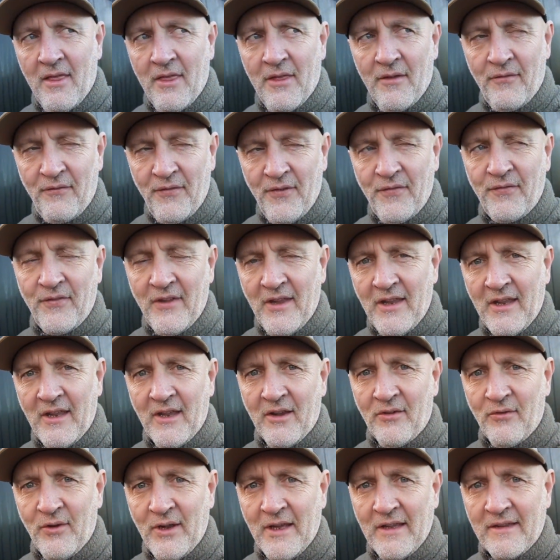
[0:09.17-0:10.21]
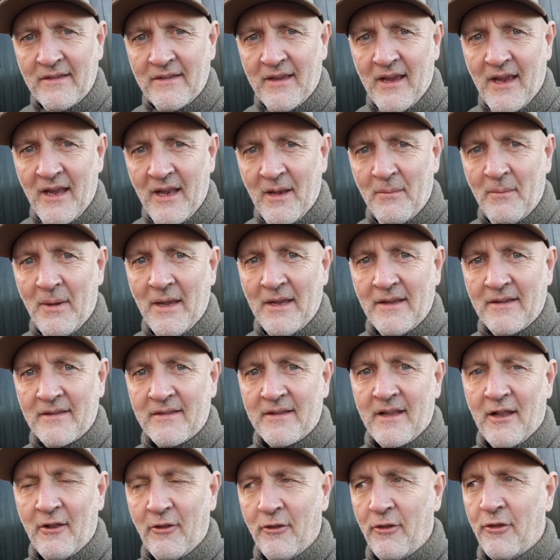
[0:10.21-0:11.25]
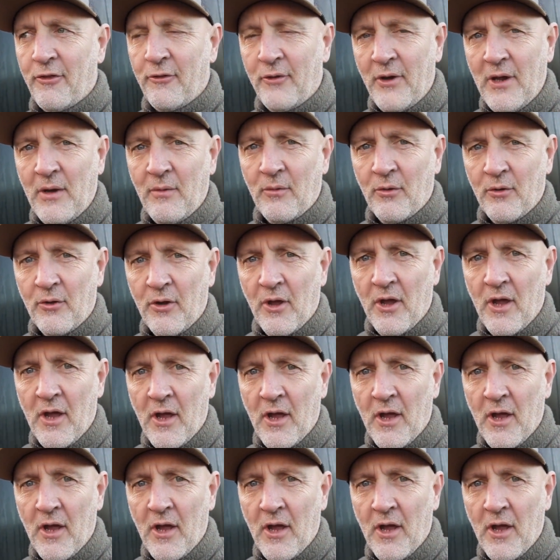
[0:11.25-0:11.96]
the 15 degree TaylorMade Stealth 3 wood.